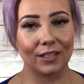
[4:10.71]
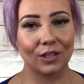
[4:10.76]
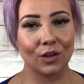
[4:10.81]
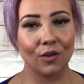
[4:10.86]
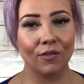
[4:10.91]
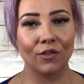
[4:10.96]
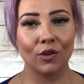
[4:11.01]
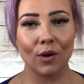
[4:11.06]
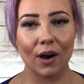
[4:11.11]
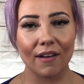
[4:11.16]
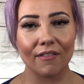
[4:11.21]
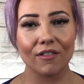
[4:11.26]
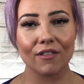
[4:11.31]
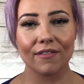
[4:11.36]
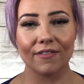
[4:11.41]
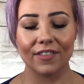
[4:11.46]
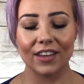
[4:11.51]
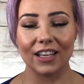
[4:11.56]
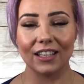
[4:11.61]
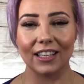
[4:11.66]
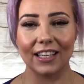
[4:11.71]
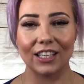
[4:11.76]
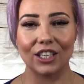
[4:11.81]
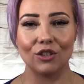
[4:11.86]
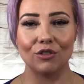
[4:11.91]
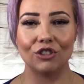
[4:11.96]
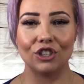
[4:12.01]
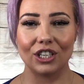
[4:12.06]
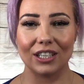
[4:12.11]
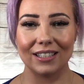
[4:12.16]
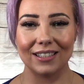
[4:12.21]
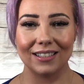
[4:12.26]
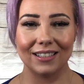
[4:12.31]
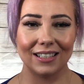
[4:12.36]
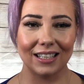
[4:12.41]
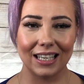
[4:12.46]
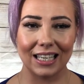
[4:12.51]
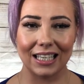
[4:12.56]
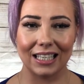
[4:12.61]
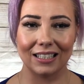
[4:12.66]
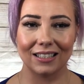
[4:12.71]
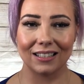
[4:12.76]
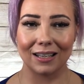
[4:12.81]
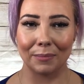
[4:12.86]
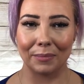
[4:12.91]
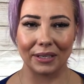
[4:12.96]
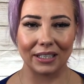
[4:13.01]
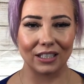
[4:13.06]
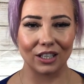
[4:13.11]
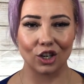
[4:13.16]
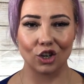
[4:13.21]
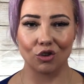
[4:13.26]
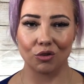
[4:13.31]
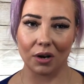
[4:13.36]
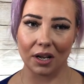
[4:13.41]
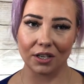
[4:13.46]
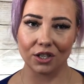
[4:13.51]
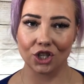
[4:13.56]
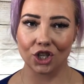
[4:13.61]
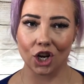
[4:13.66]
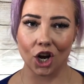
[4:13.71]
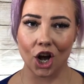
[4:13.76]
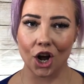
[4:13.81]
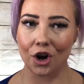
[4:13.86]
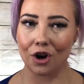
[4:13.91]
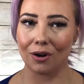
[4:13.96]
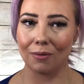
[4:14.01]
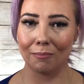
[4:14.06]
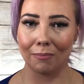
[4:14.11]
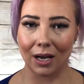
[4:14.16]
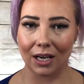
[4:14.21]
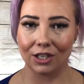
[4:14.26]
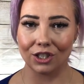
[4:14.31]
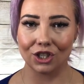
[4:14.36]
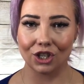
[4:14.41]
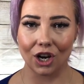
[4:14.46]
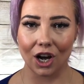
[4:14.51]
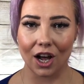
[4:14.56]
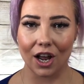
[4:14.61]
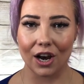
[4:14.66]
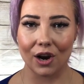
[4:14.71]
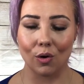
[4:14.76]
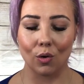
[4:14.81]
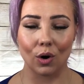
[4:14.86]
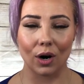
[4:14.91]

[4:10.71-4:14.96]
So if you ever feel like you just need something to crunch on or munch on,